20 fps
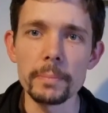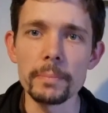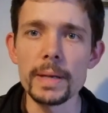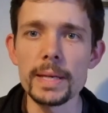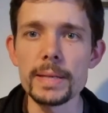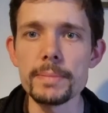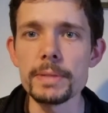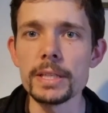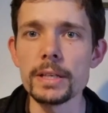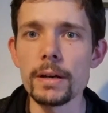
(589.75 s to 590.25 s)
and
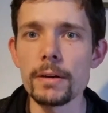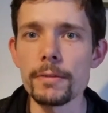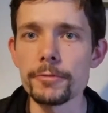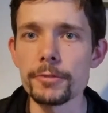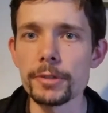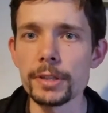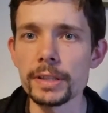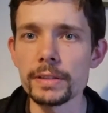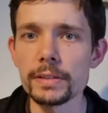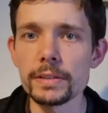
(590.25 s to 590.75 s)
maybe
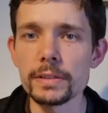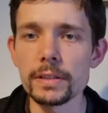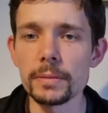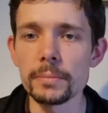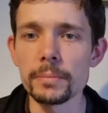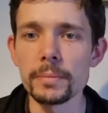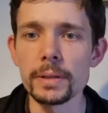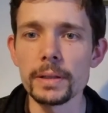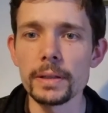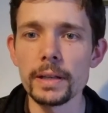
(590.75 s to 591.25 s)
covering
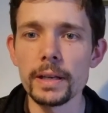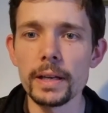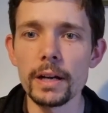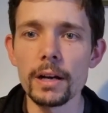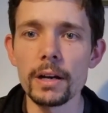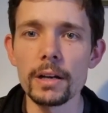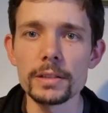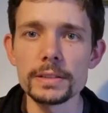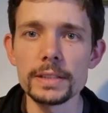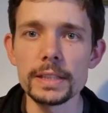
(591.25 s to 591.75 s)
some
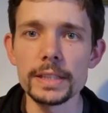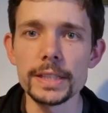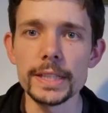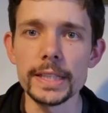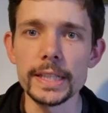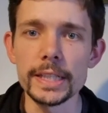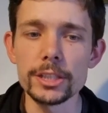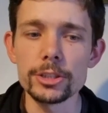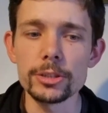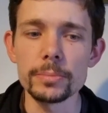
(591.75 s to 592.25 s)

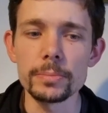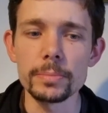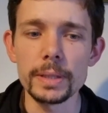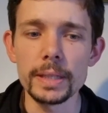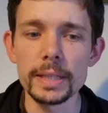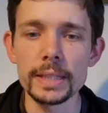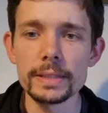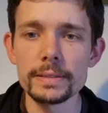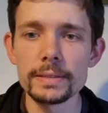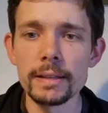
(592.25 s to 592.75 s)
articulation
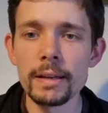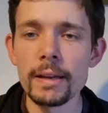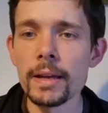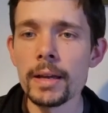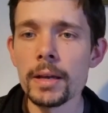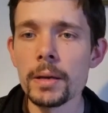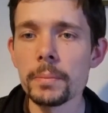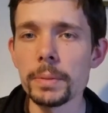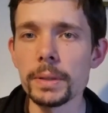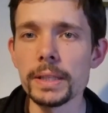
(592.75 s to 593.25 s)
plates.
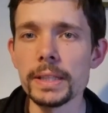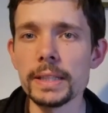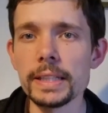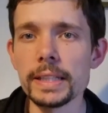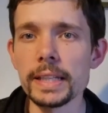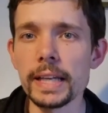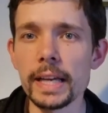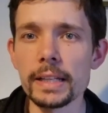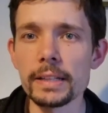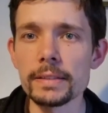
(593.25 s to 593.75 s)
But in
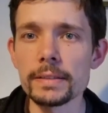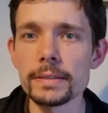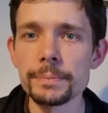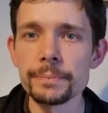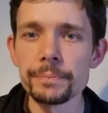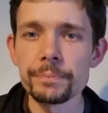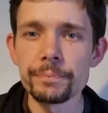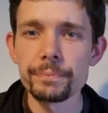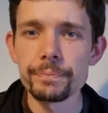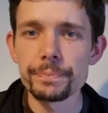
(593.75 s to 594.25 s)
the end,
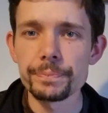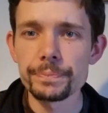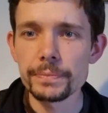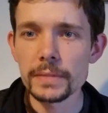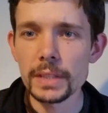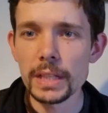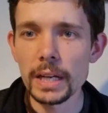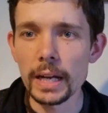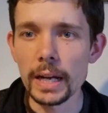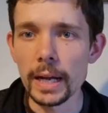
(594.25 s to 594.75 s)

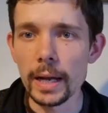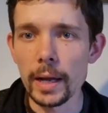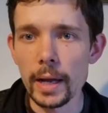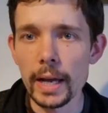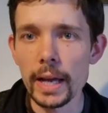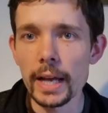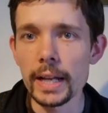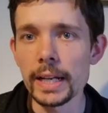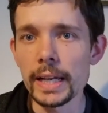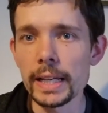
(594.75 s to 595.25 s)

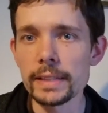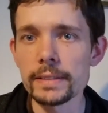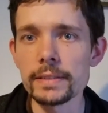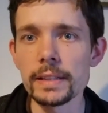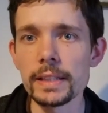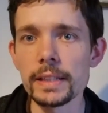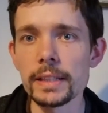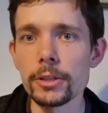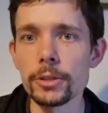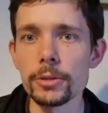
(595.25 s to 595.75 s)

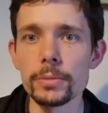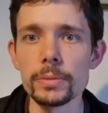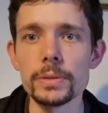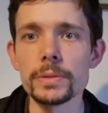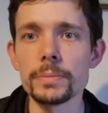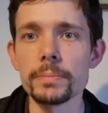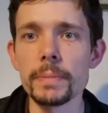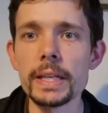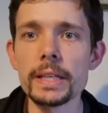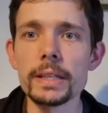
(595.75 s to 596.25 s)
Alexei, who
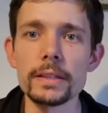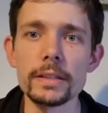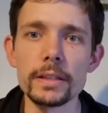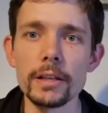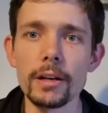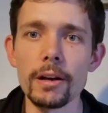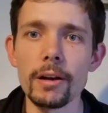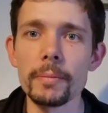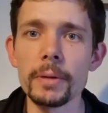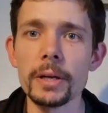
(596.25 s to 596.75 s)
was making
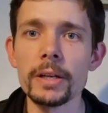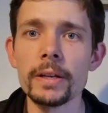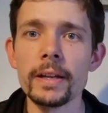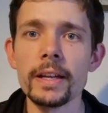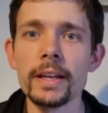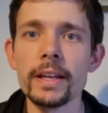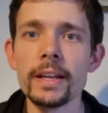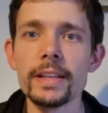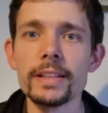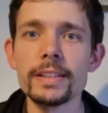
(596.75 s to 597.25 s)
the armour,
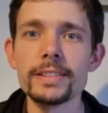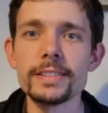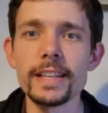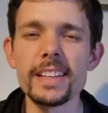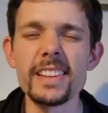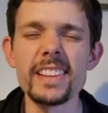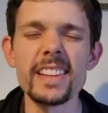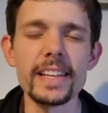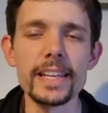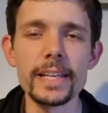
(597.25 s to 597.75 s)

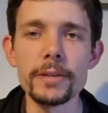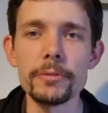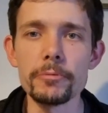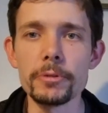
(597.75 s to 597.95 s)
said that he